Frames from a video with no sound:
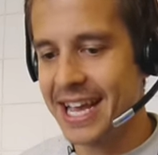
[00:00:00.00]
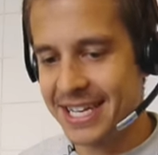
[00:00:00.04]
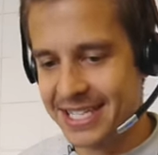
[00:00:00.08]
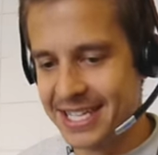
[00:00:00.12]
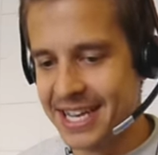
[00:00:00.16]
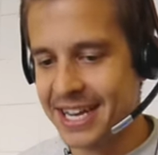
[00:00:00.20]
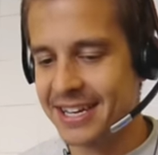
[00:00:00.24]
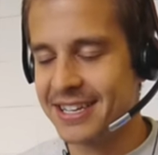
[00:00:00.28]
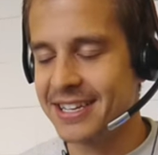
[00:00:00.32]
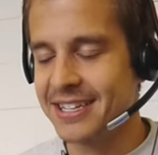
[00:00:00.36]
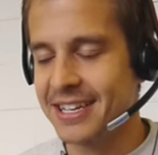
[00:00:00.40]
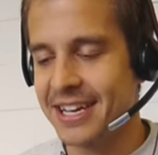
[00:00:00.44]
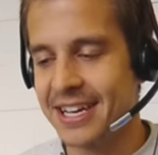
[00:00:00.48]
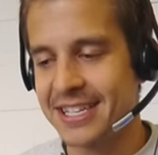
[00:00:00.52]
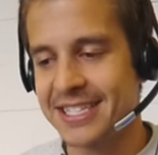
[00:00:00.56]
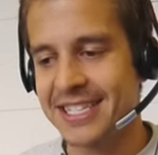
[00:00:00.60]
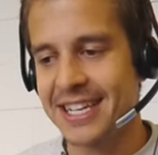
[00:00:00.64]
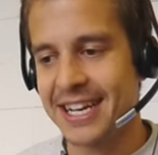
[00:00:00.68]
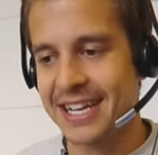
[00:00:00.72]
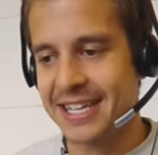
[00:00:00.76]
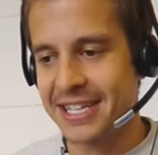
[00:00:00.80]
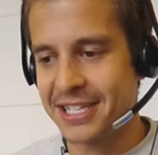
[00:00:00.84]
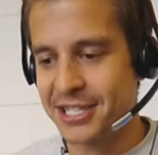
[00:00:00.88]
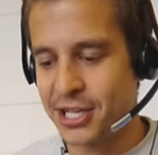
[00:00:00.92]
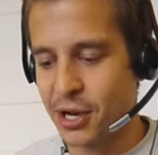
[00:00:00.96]
Exactly,
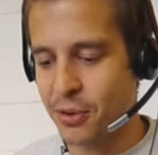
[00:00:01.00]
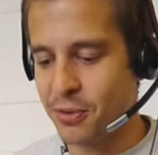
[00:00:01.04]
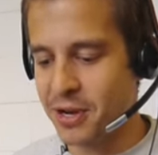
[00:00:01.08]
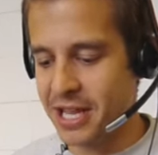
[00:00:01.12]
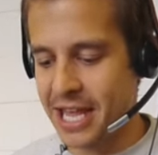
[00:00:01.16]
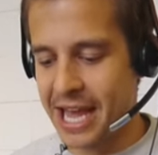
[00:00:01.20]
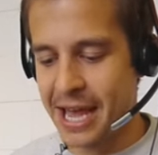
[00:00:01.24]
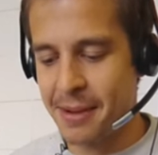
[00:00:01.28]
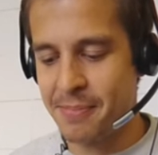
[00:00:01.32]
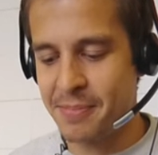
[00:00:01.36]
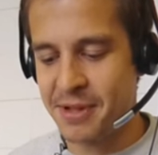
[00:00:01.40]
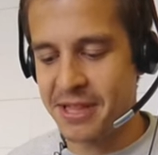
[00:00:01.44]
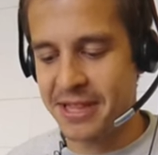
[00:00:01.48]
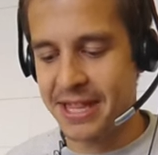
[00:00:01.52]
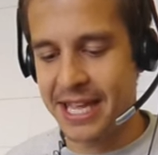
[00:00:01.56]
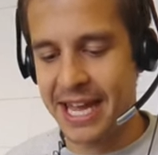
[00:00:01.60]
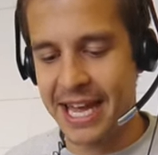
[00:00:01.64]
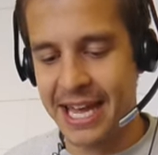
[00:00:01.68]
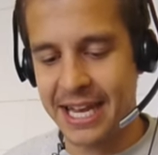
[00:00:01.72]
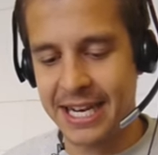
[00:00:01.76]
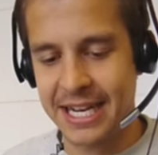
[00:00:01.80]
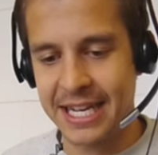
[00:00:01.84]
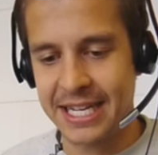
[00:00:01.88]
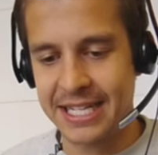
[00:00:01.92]
exactly. So what happened then